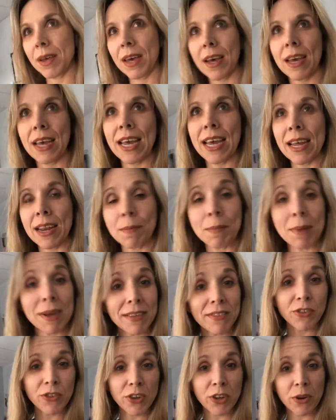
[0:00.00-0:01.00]
in my
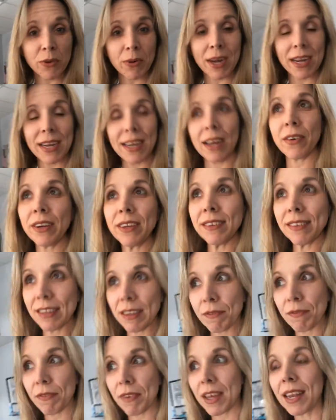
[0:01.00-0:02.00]
studio right now at
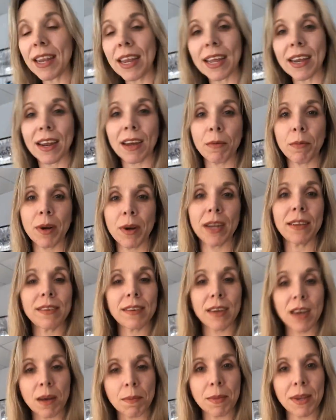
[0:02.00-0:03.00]
TFIT, and I wanted to
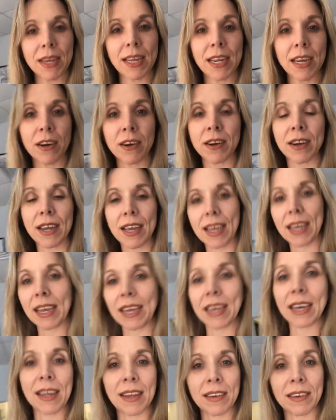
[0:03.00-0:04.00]
come in here
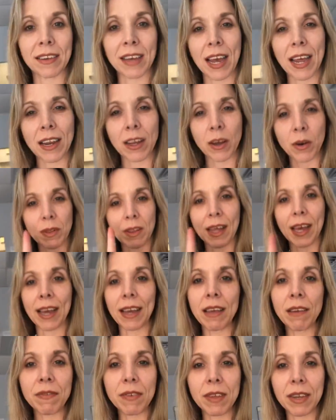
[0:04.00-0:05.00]
and kind of go
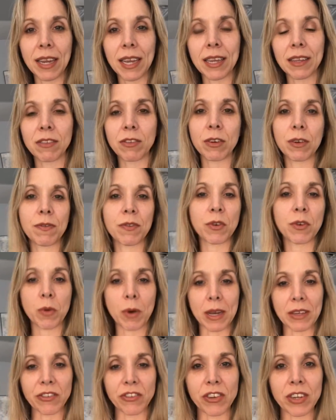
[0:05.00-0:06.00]
live and answer a few
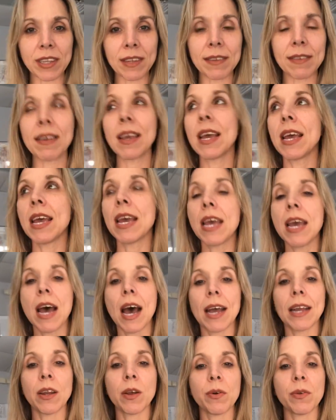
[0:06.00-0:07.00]
questions.
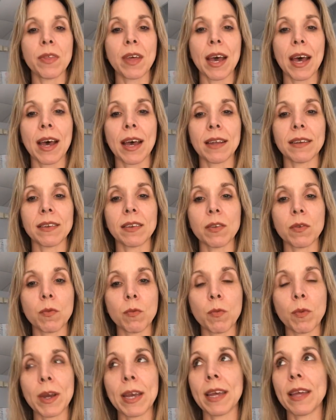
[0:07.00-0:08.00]
I know that
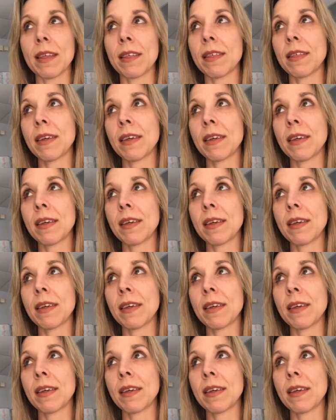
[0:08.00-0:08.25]
with